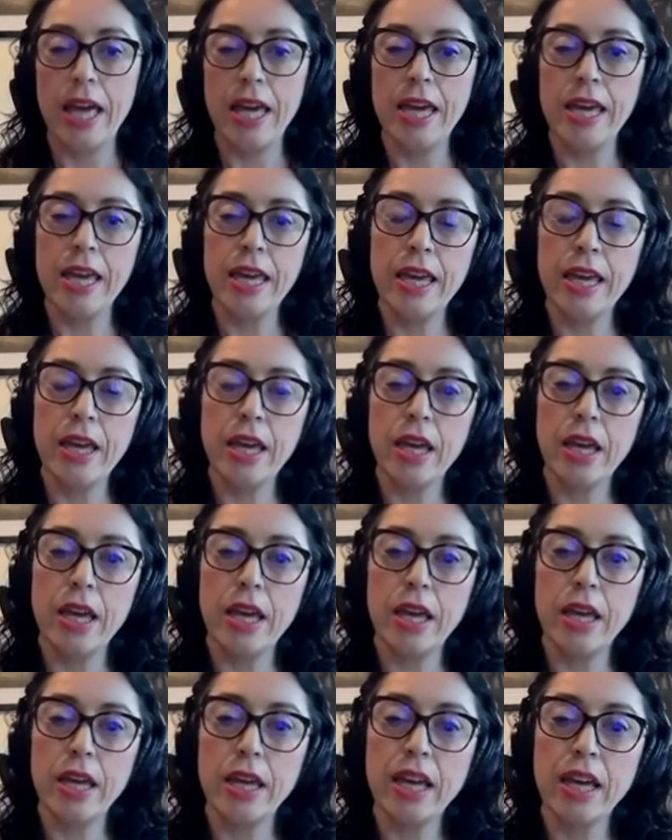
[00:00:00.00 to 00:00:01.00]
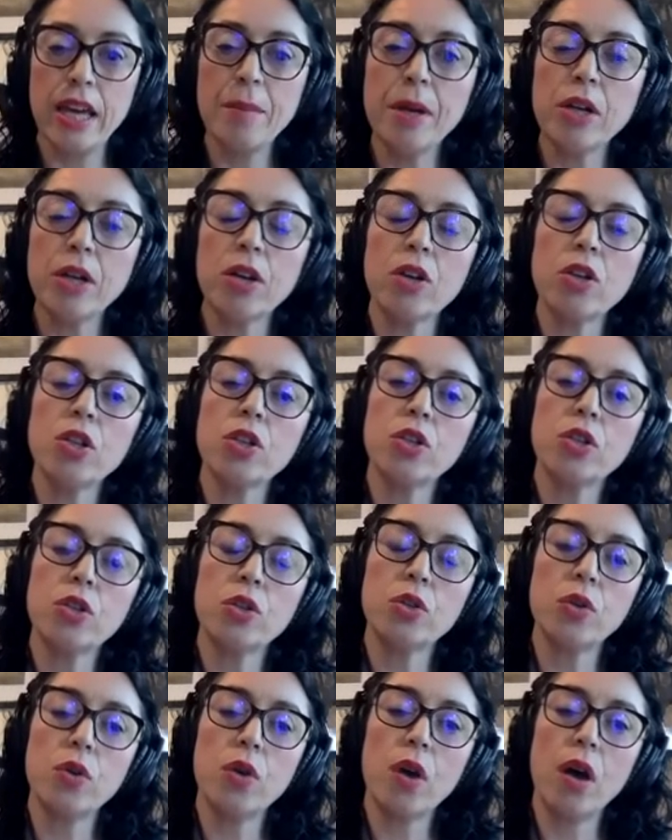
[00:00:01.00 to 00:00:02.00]
he he came across
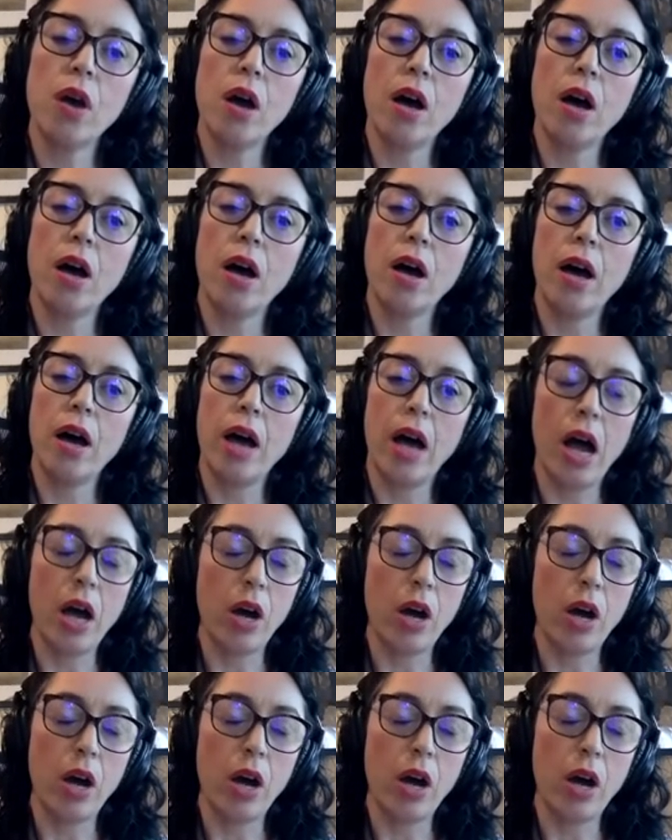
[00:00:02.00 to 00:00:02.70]
to uh,